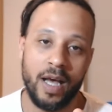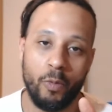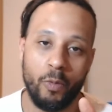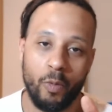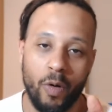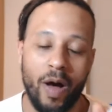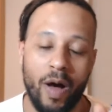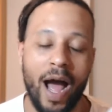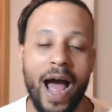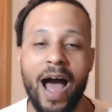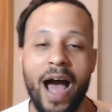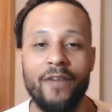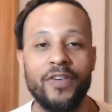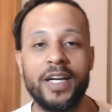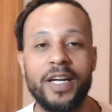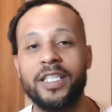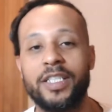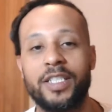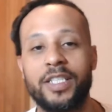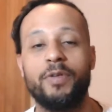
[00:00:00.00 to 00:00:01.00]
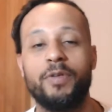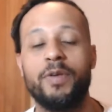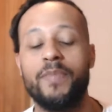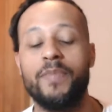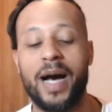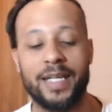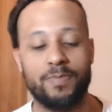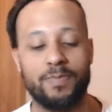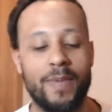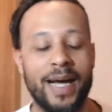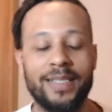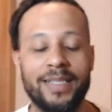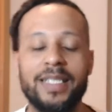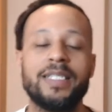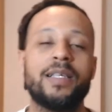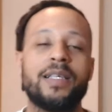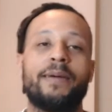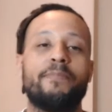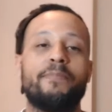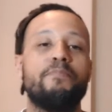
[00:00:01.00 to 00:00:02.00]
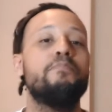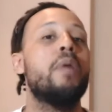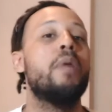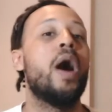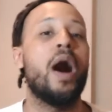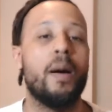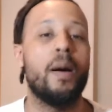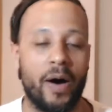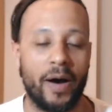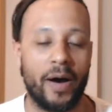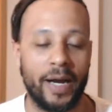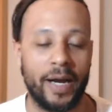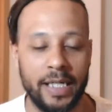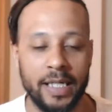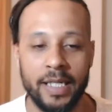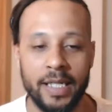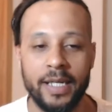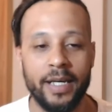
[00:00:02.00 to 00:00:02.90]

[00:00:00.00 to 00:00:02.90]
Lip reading: will have an issue with maths. Maths is like Marmite.